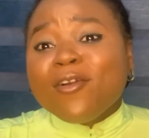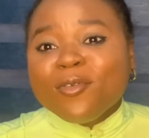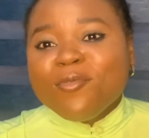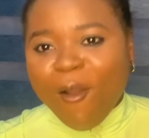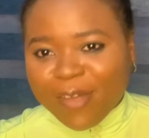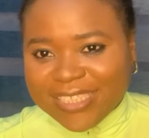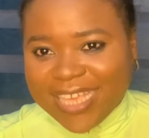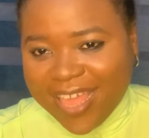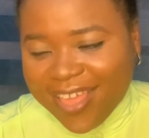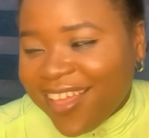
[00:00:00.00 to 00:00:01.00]
not.
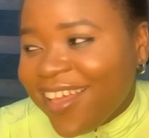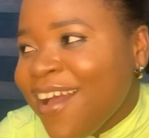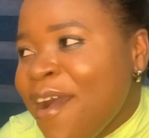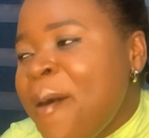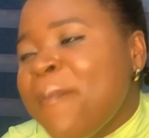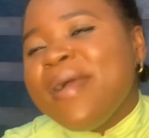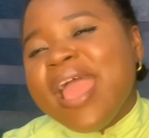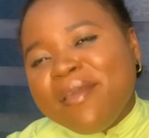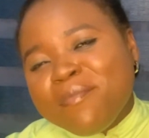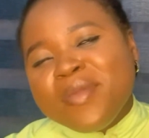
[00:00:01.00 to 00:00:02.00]

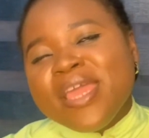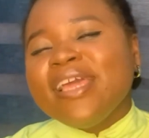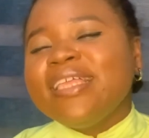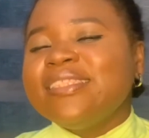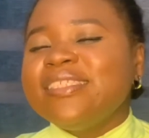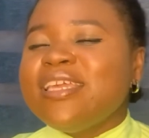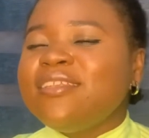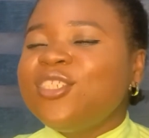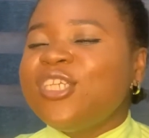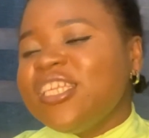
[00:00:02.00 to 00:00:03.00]
Maybe the
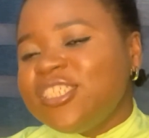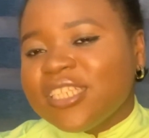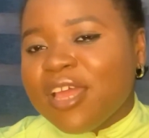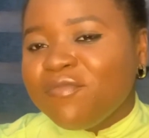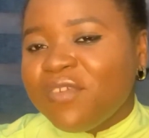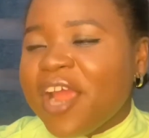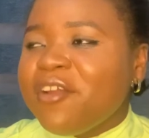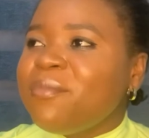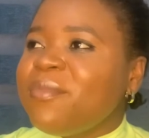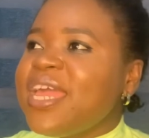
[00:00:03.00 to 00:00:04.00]
change in
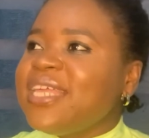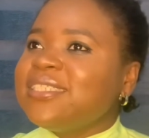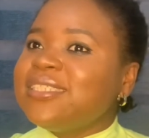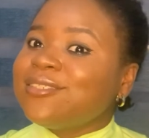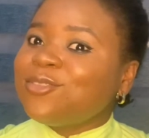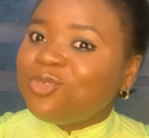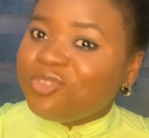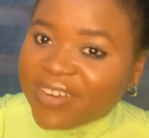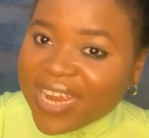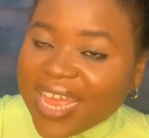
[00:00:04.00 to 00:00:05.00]
environment, the
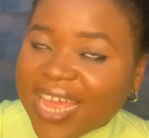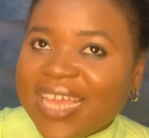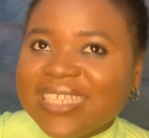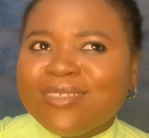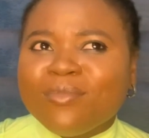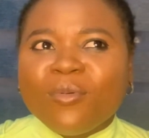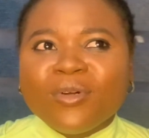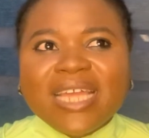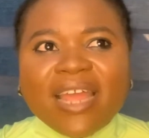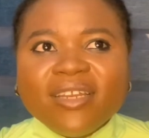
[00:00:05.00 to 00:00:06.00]
stress. But
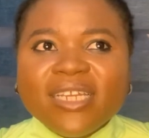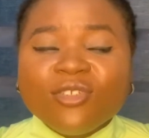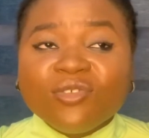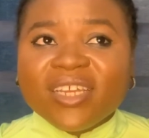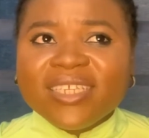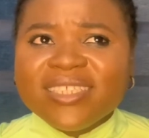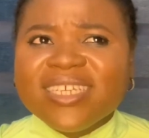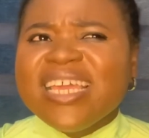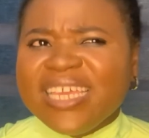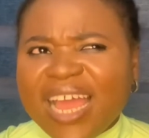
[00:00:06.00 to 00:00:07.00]
was I really stressed?
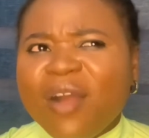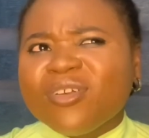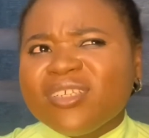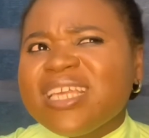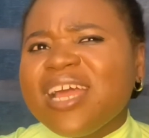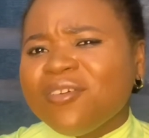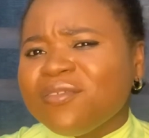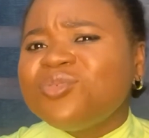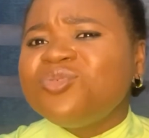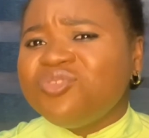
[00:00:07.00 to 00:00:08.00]
Yeah, I was kind of
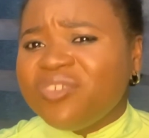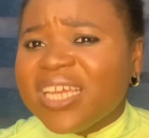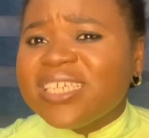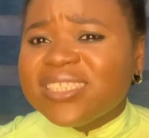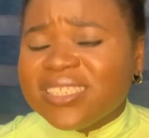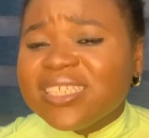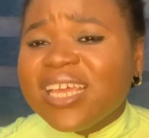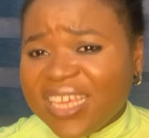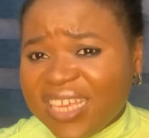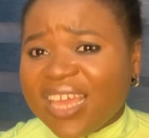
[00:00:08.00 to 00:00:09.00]
stressed.
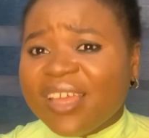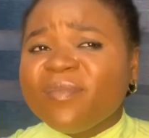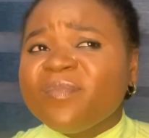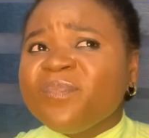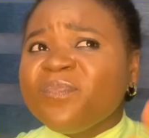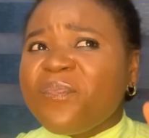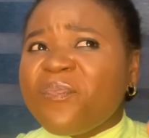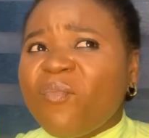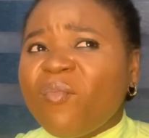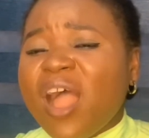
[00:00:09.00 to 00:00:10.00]
Yeah.
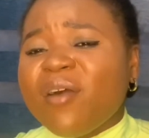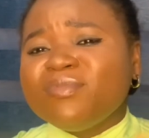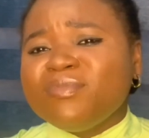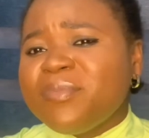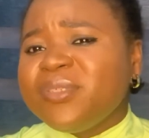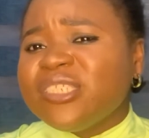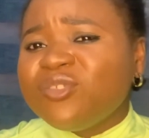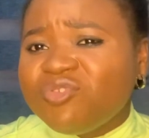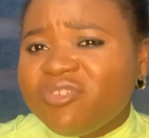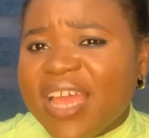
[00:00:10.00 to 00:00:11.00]
Maybe the
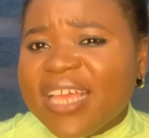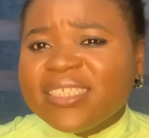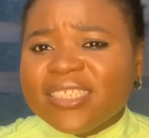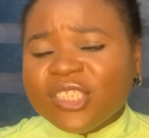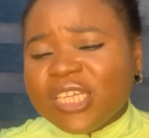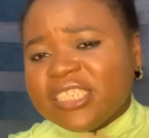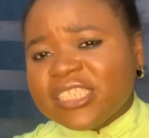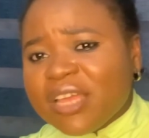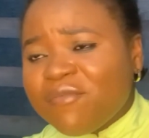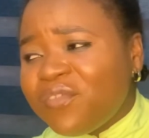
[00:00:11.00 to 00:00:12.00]
stress, the change
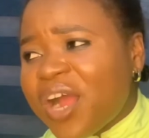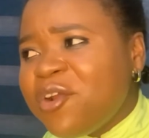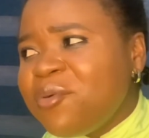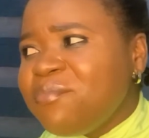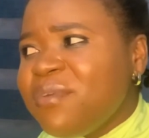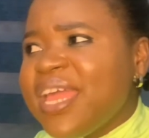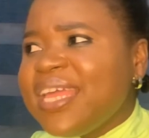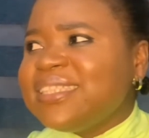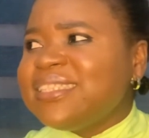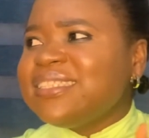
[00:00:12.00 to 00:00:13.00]
in
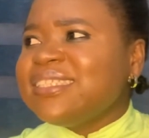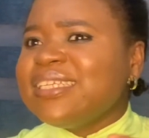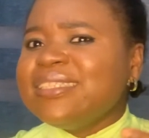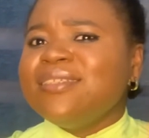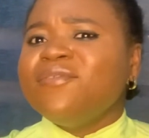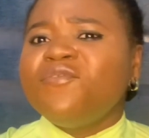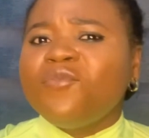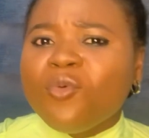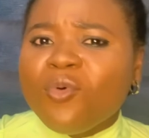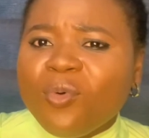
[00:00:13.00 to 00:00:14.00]
environment, the
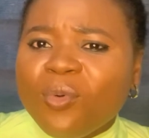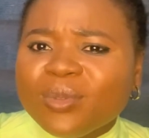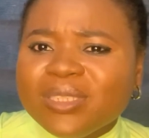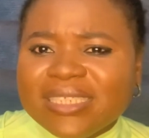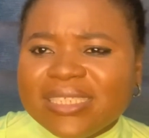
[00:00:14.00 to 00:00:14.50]
food.